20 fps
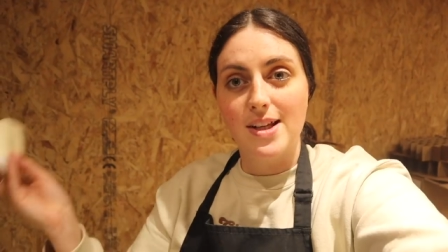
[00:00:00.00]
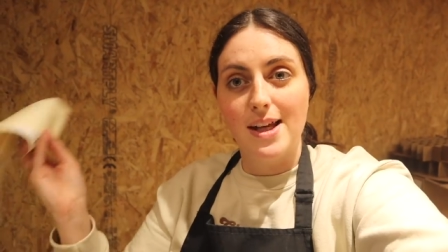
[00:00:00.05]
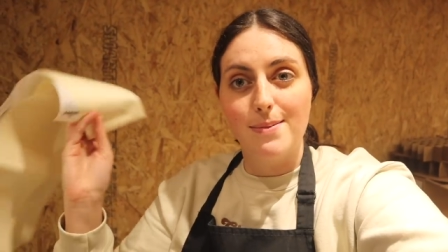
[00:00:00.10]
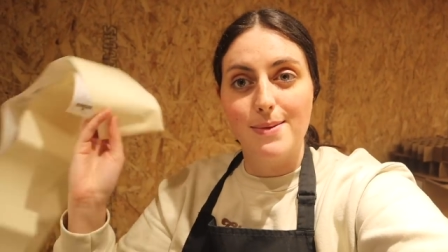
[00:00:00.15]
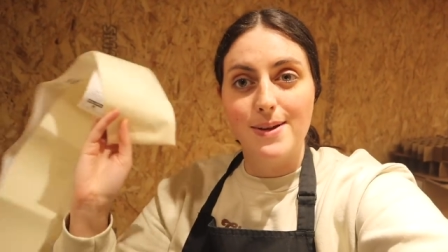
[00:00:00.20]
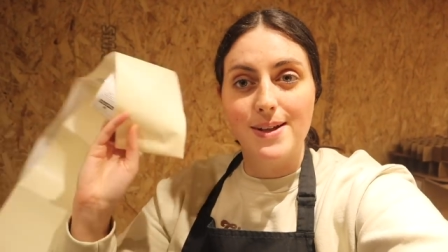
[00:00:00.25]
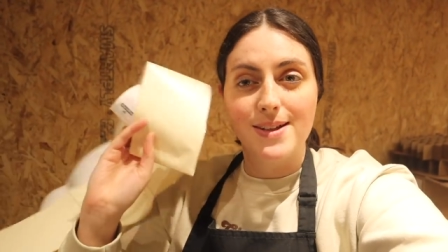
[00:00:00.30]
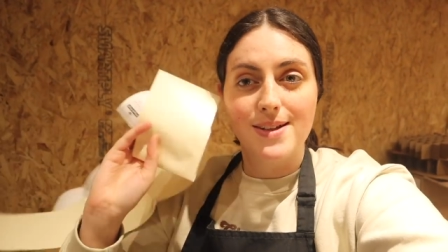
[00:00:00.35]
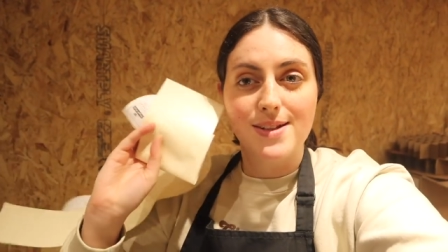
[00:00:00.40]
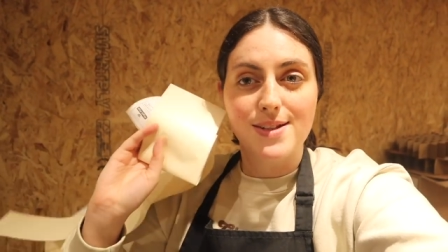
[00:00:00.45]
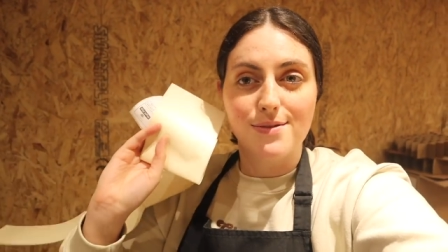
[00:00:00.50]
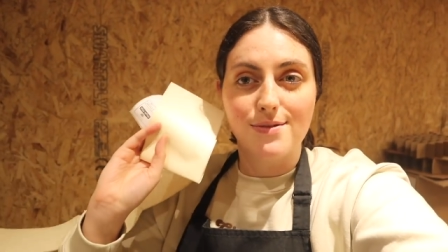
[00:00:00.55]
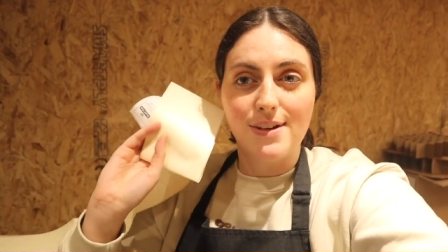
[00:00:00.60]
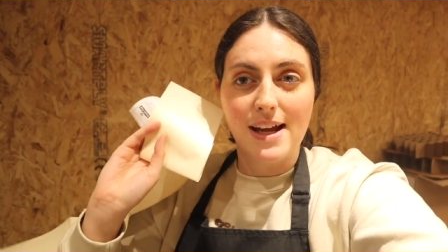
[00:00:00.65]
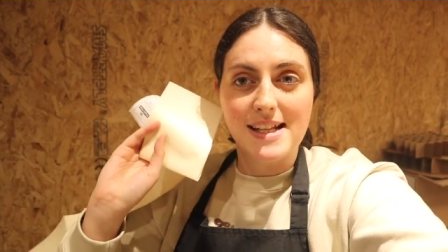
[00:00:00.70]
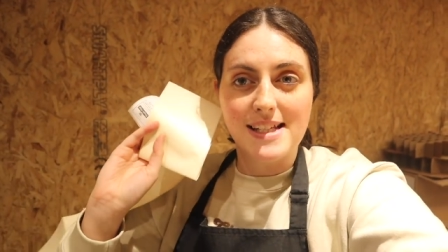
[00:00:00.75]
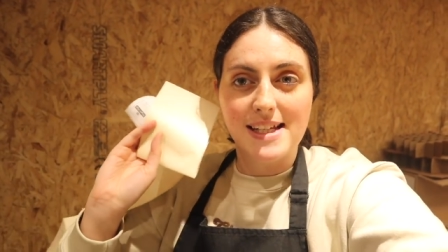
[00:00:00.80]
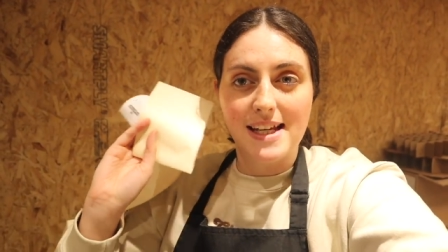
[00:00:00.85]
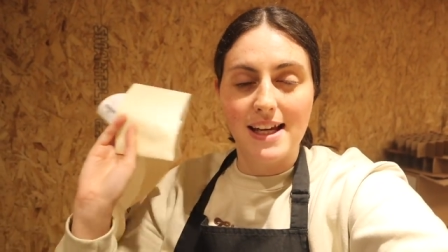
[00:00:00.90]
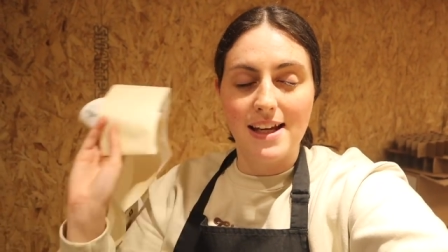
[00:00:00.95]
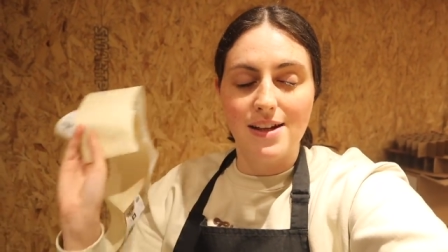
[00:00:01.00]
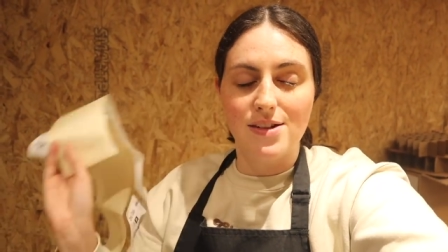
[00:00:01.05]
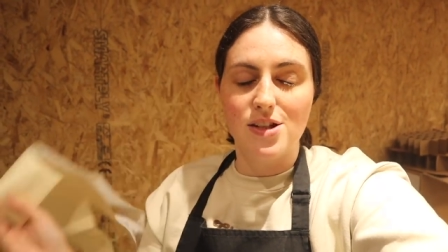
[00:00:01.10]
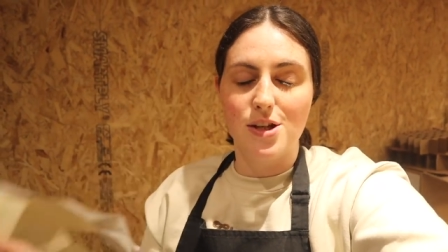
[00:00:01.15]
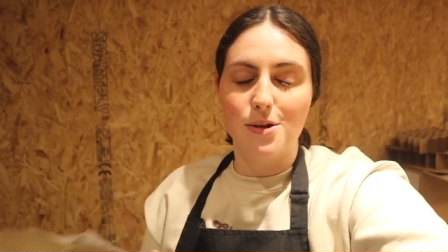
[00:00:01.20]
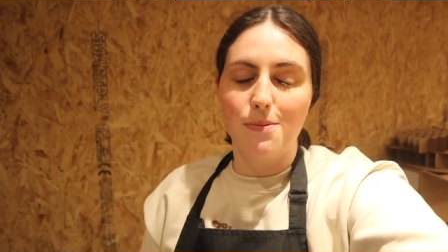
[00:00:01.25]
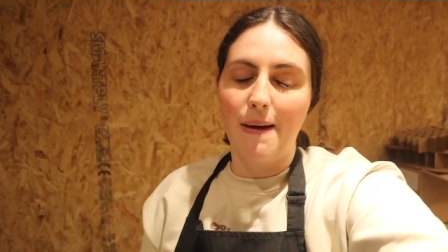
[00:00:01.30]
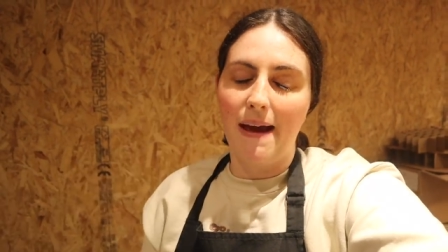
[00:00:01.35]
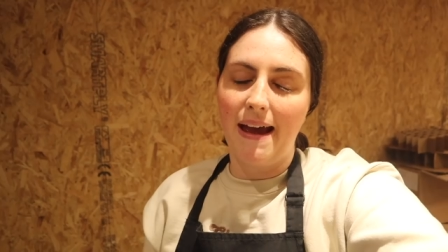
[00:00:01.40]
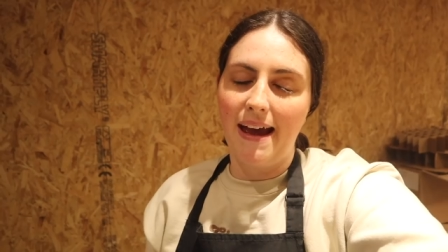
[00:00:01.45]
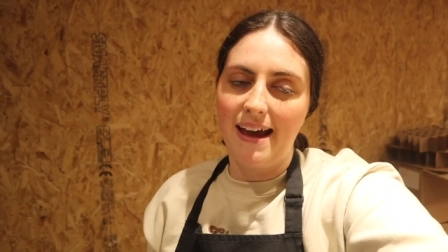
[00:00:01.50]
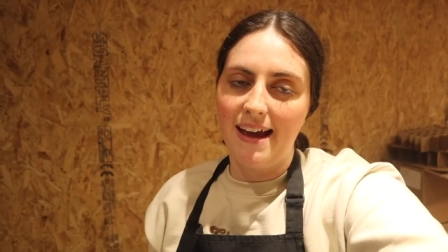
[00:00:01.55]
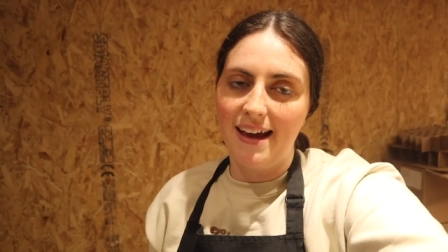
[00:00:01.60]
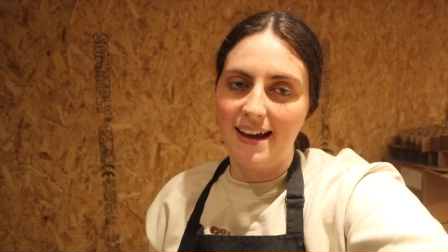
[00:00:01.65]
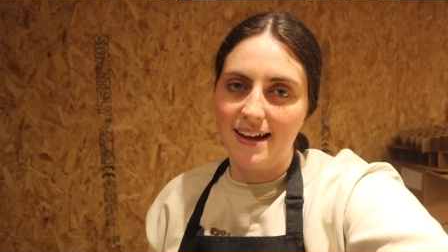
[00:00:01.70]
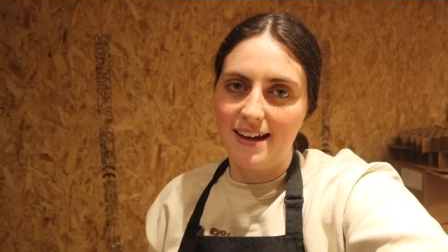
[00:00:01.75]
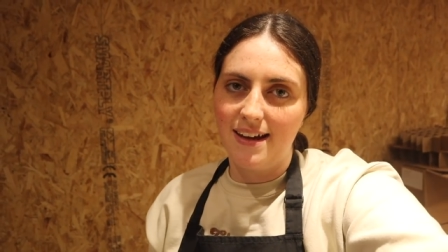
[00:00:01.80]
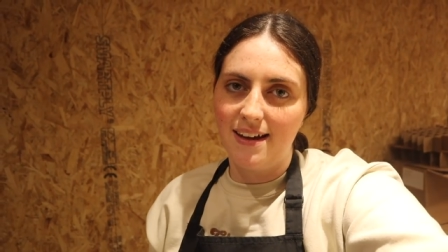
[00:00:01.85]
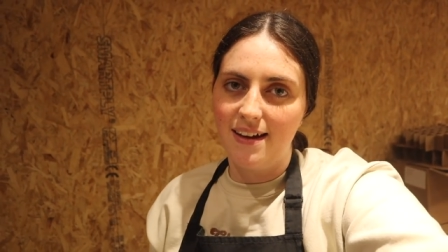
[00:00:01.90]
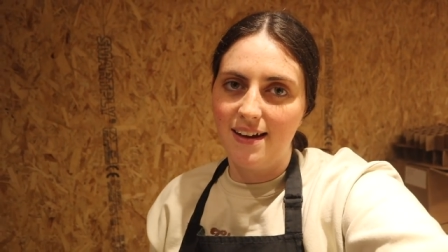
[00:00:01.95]
labels ready to
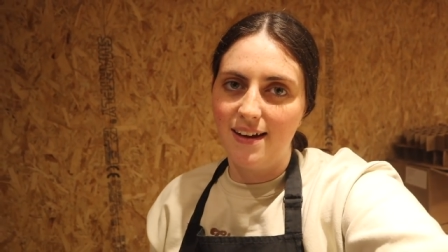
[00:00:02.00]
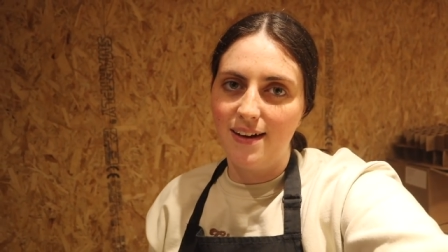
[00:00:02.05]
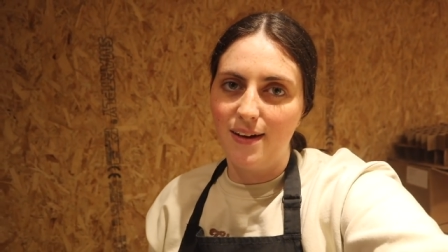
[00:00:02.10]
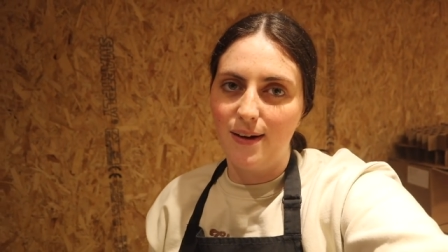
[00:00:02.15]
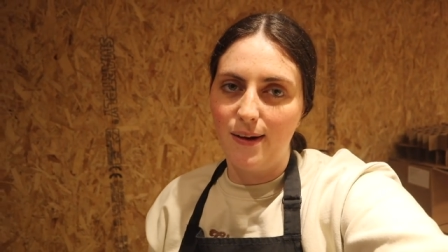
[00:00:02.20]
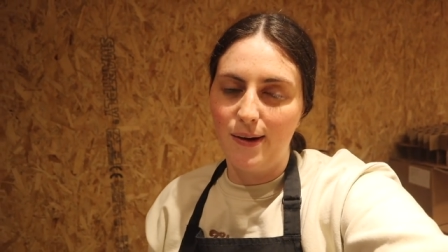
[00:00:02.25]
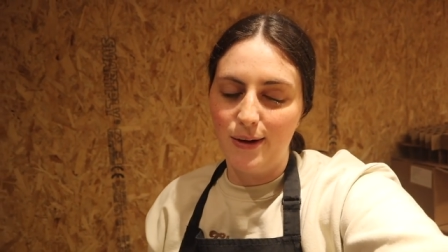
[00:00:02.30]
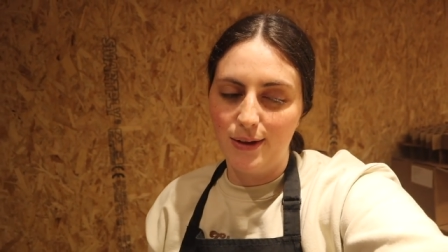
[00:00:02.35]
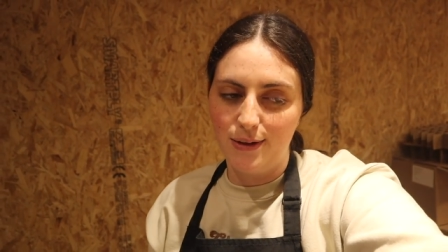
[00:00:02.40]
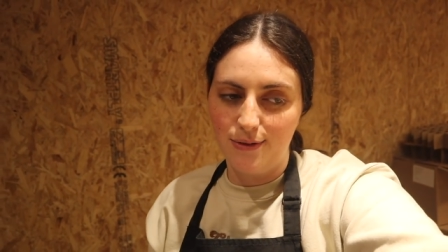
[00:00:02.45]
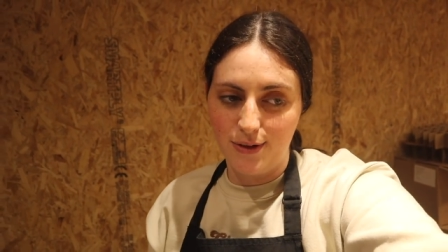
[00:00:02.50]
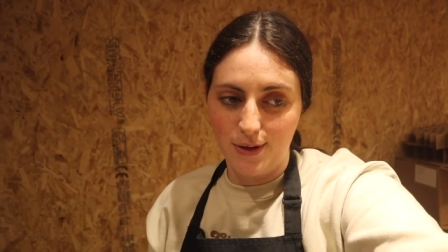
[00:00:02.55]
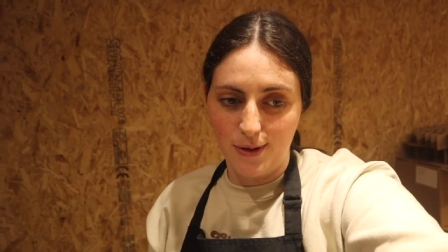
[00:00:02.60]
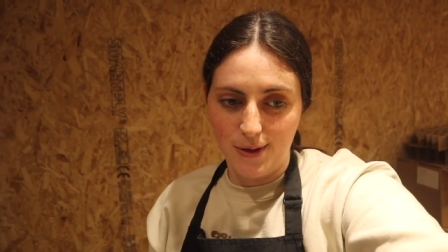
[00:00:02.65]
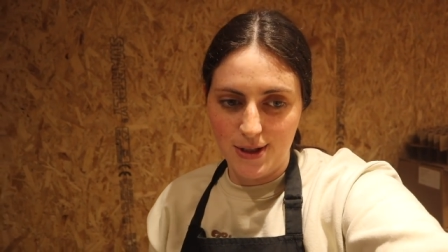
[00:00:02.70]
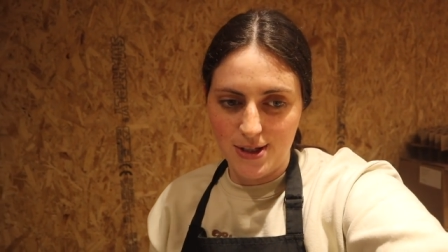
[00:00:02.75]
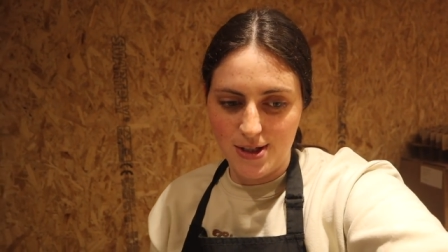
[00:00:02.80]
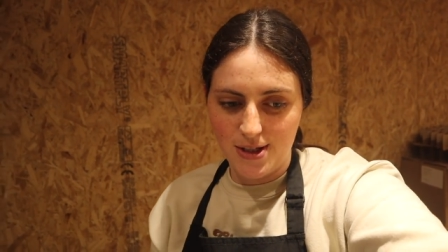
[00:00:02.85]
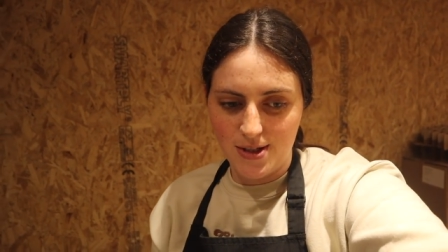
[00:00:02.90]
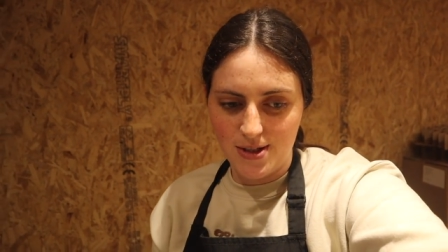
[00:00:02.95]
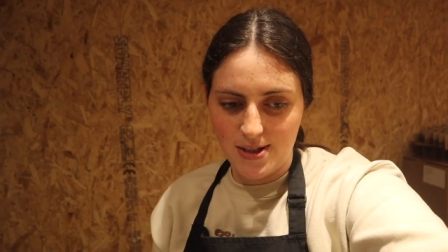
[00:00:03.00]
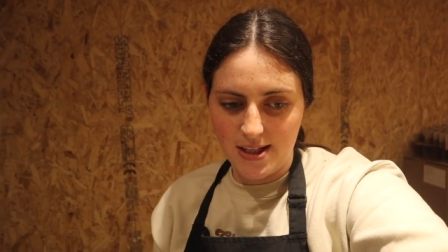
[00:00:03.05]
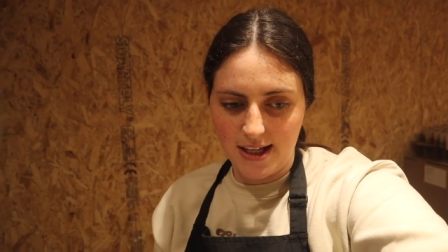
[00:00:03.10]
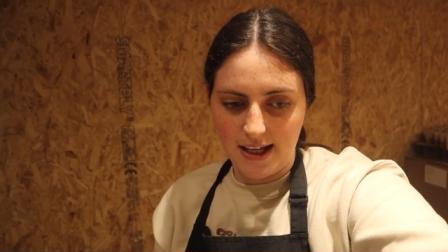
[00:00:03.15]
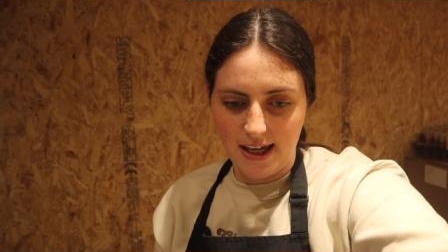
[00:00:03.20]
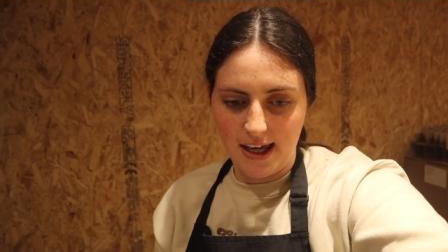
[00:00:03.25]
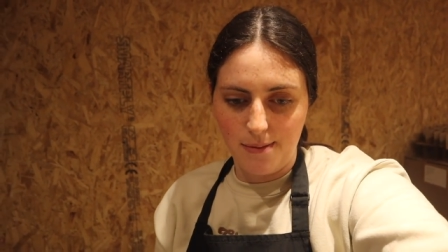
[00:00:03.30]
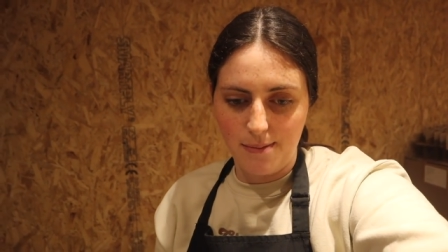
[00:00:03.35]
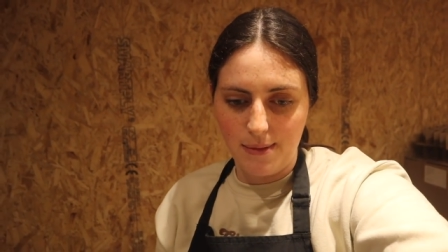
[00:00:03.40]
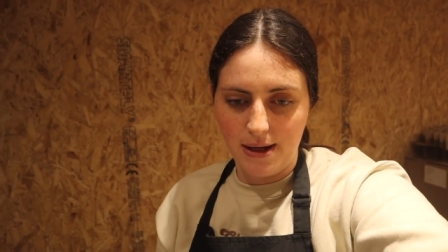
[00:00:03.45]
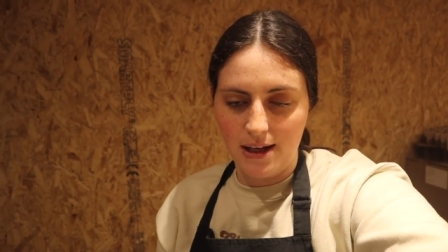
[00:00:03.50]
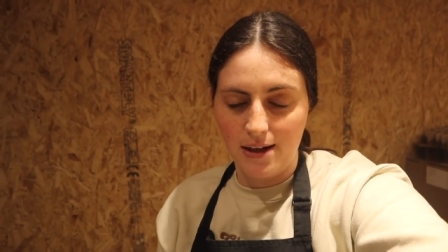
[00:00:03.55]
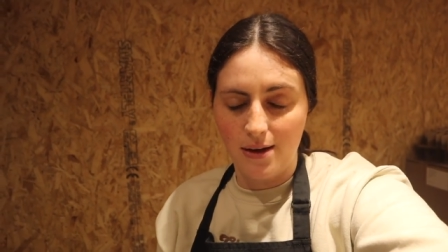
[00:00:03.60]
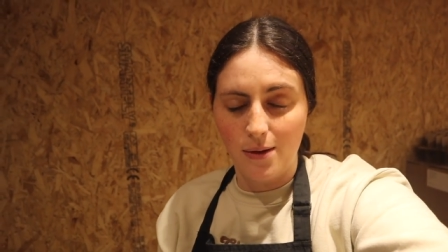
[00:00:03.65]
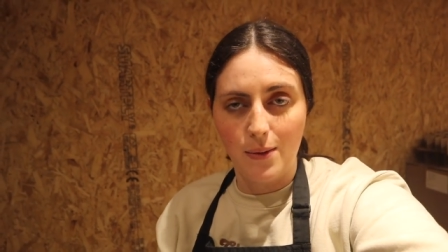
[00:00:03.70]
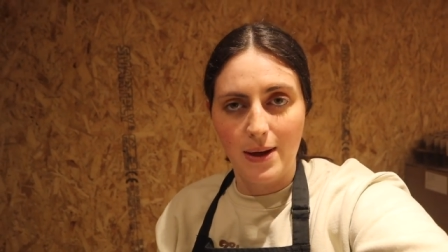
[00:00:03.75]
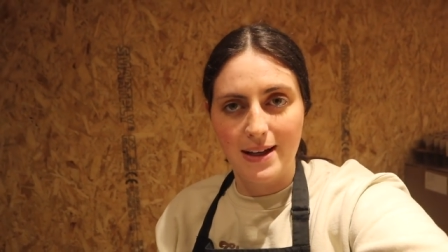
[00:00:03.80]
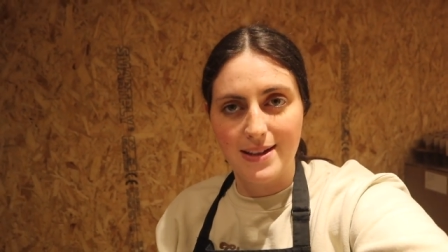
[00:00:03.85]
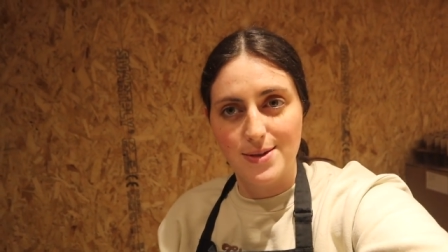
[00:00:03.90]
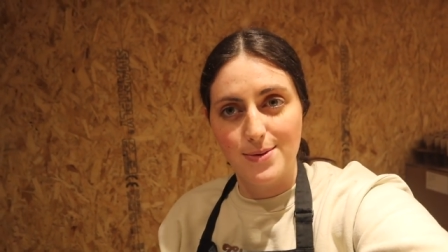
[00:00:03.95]
pack all of the orders that came
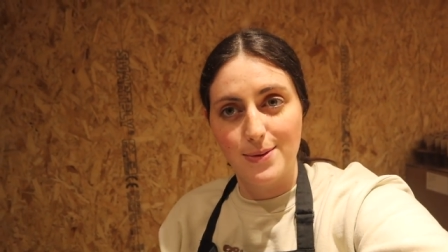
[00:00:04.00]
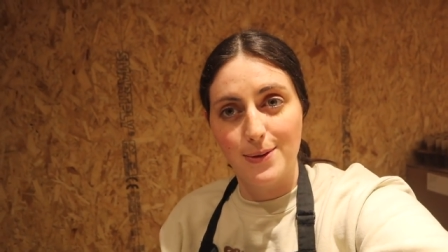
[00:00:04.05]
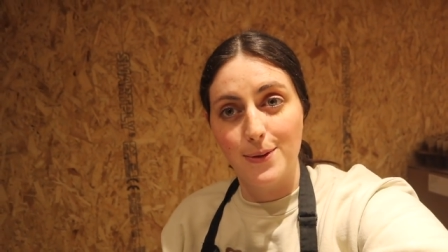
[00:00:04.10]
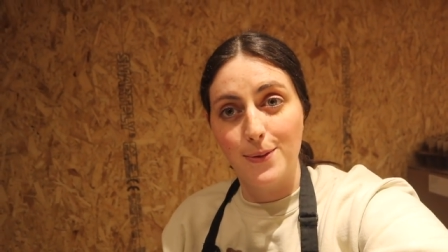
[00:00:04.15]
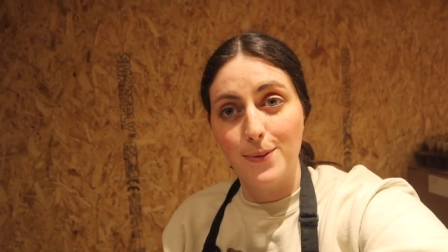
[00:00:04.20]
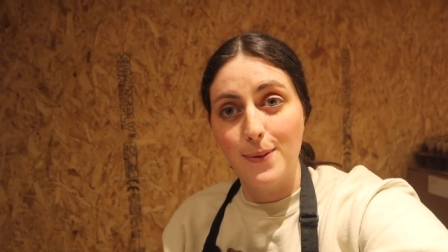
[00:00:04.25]
in whilst we were